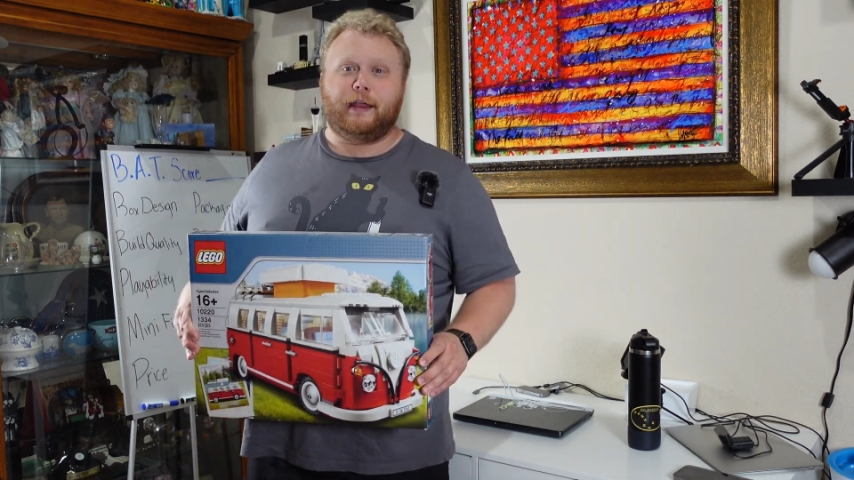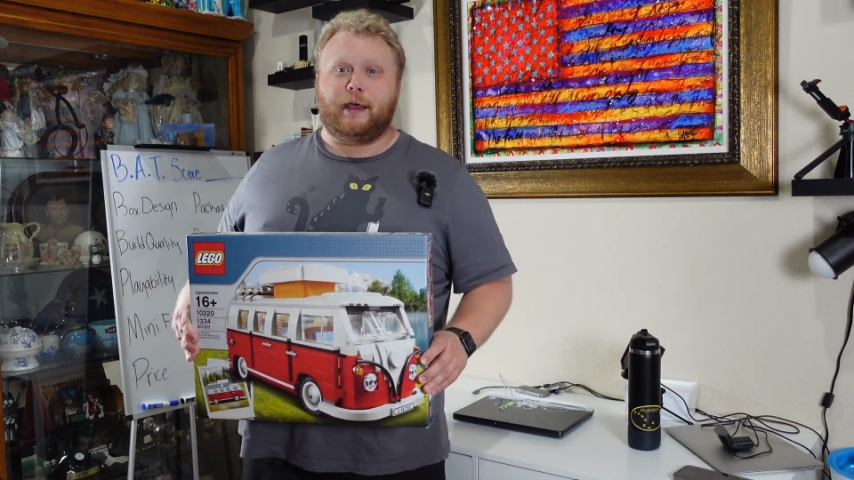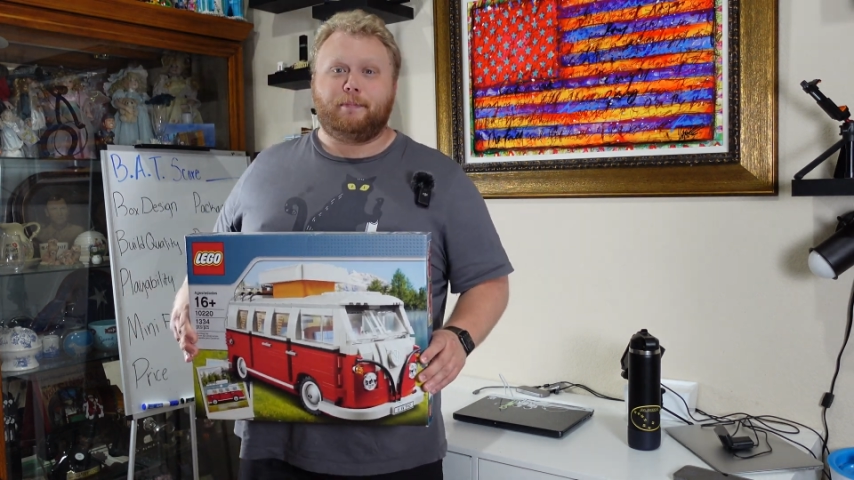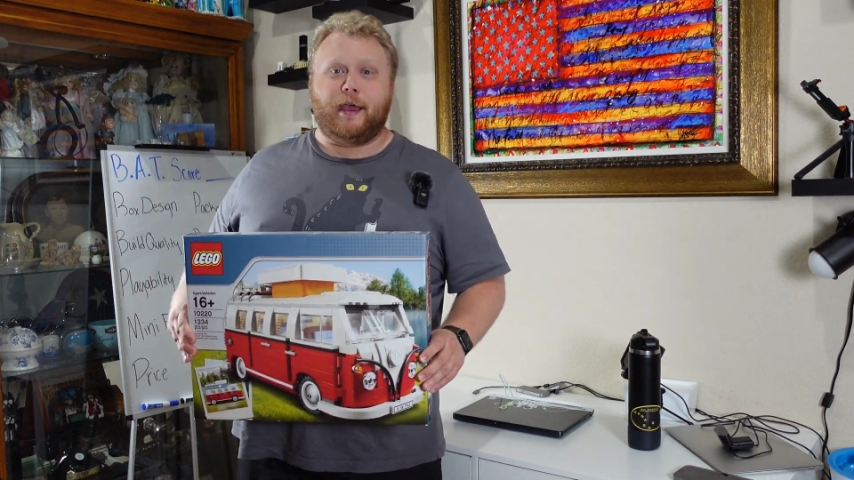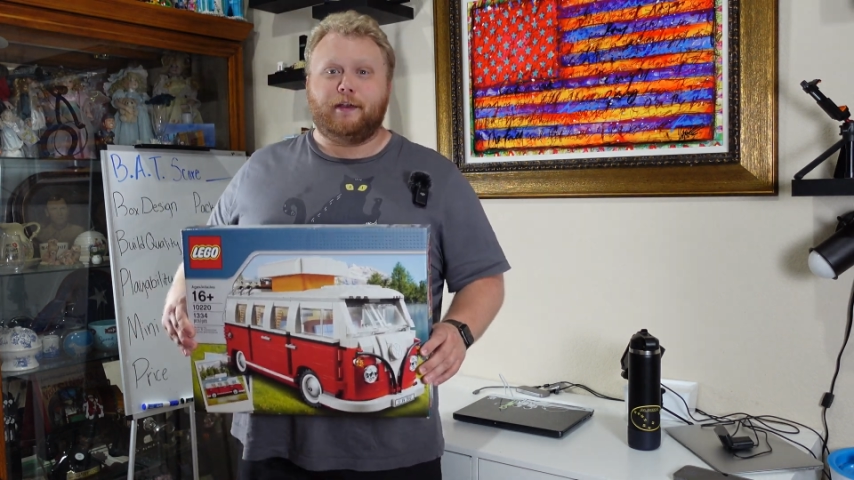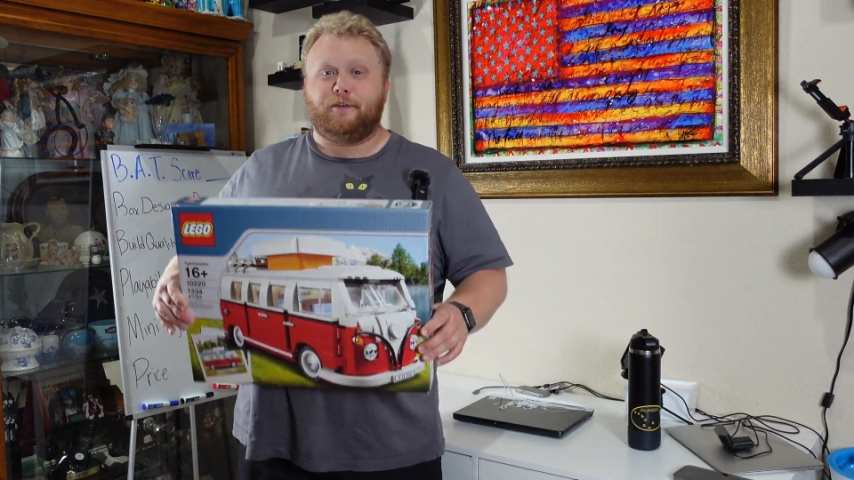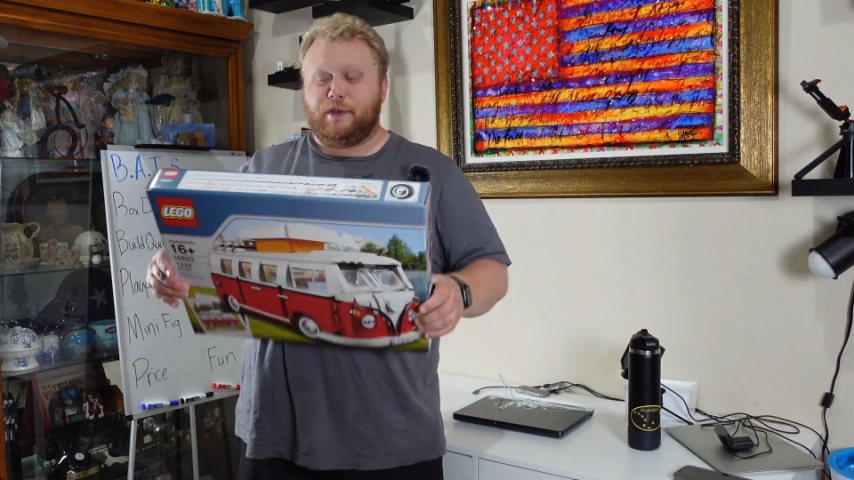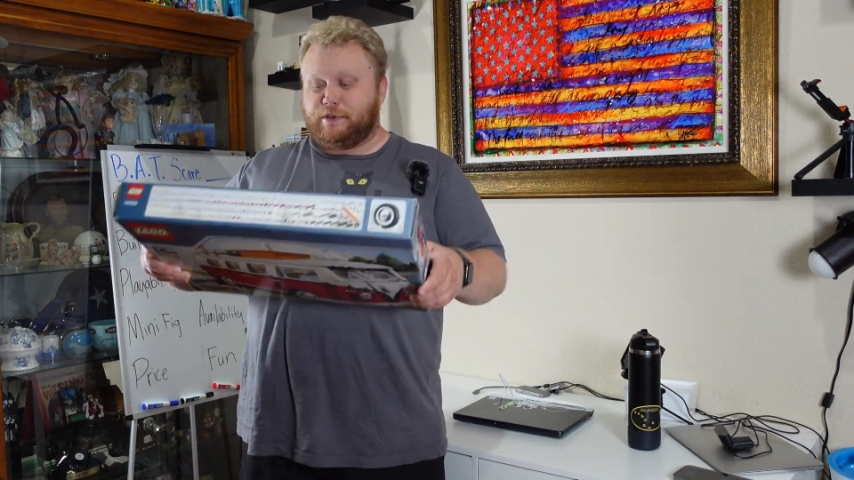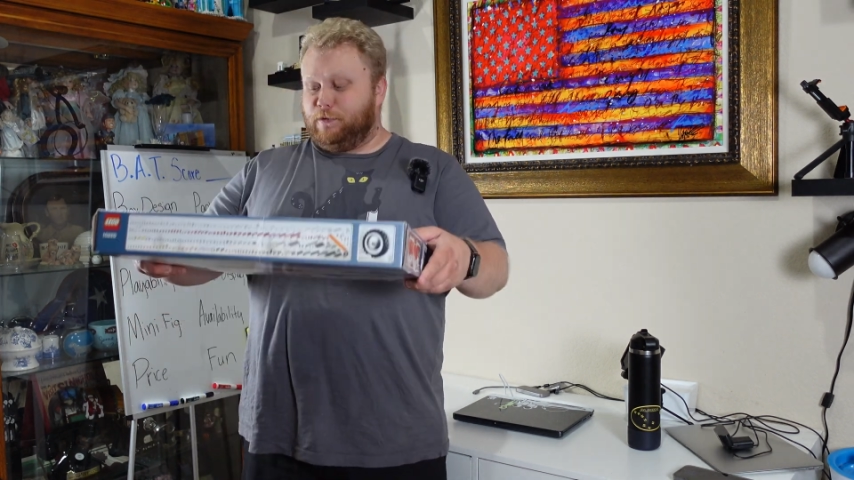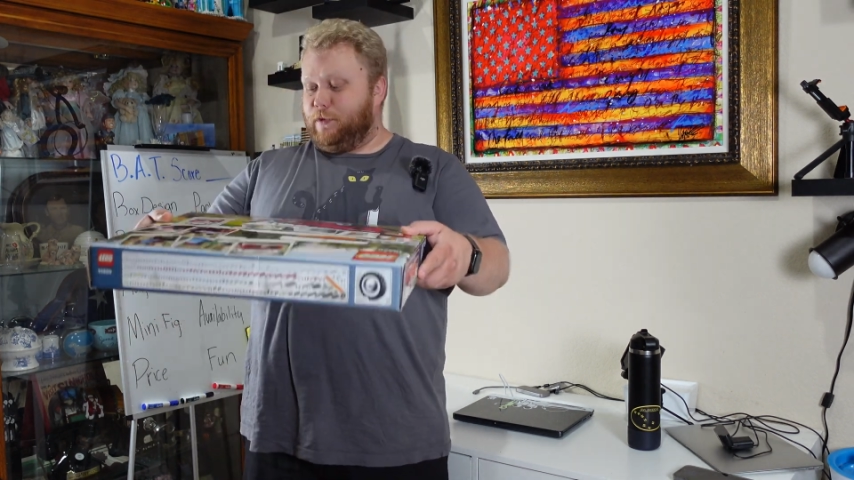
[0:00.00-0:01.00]
that I paid for
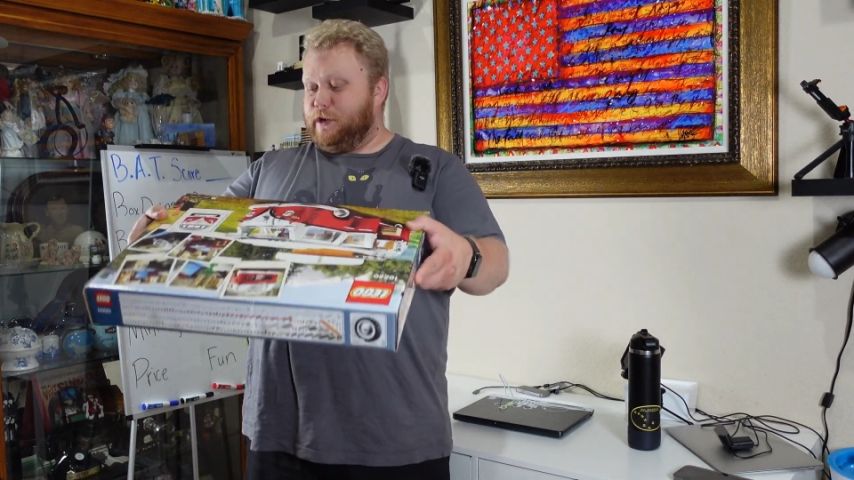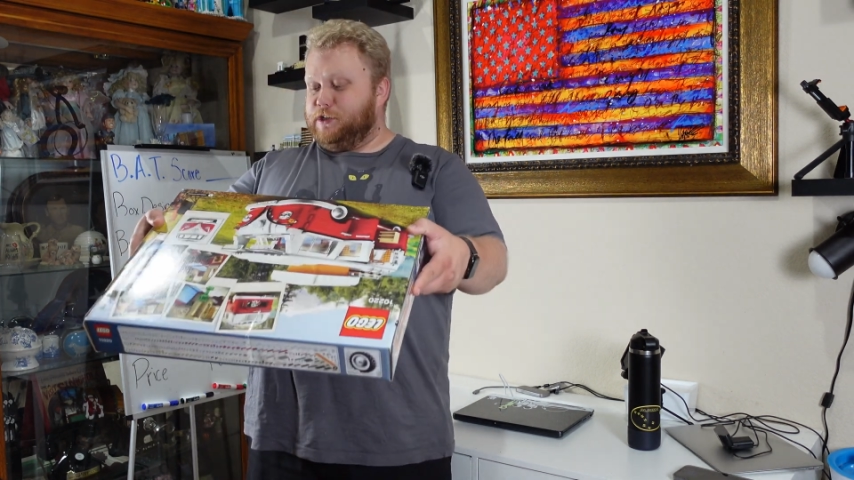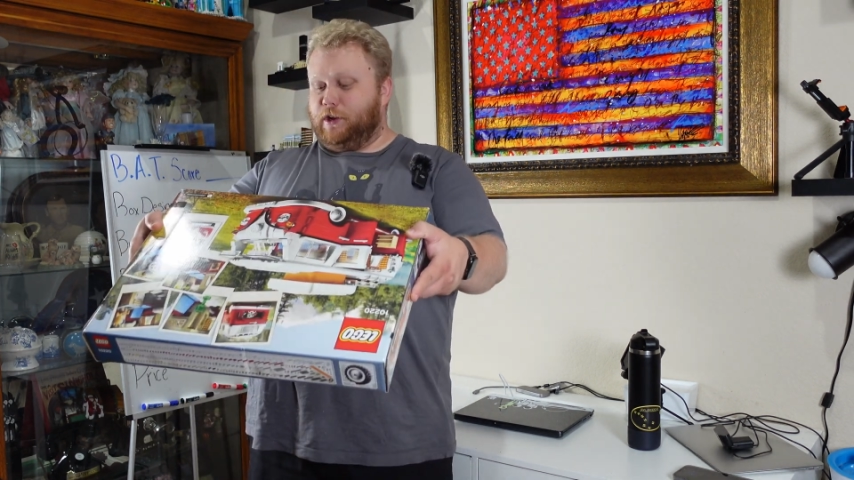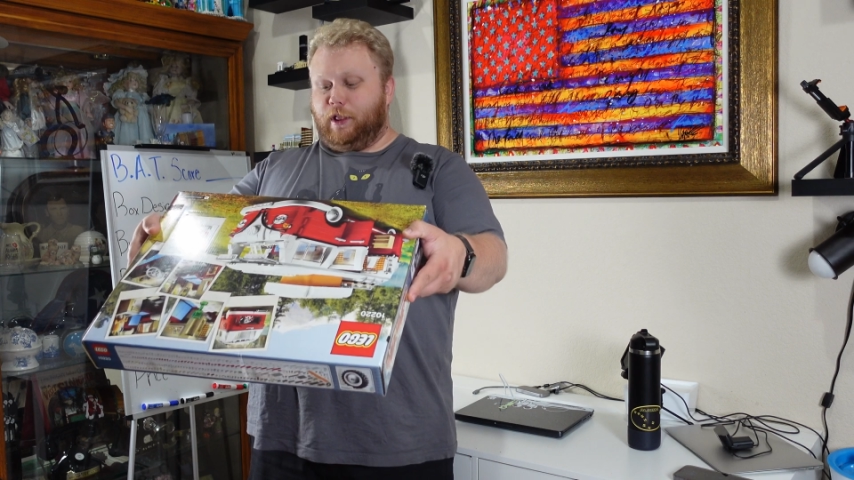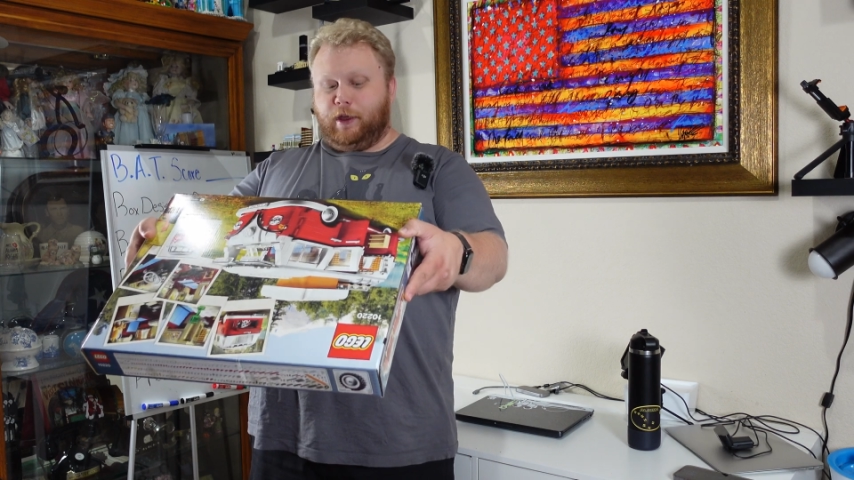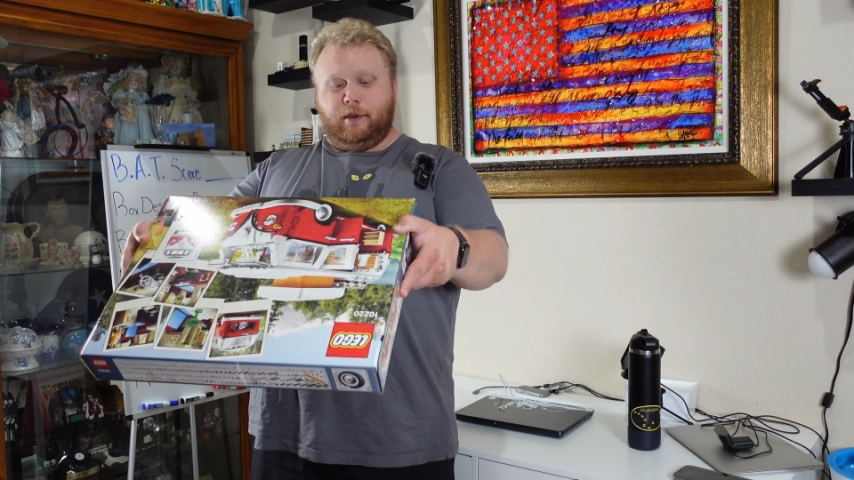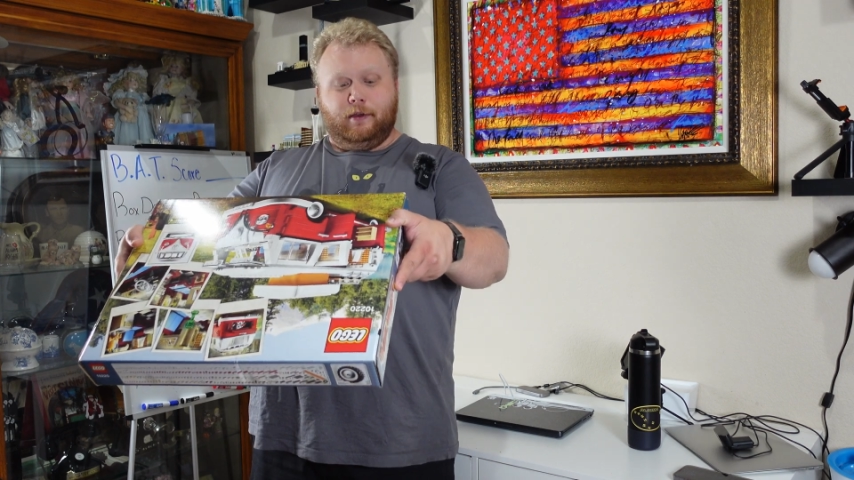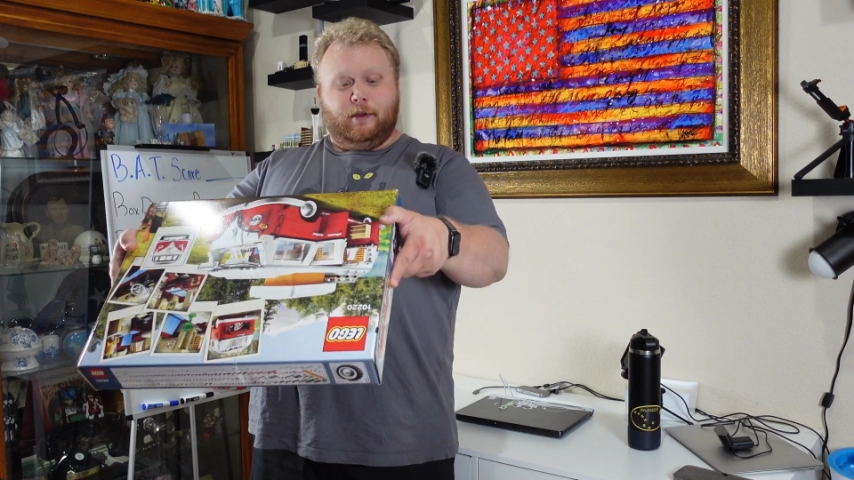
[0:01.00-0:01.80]
this originally.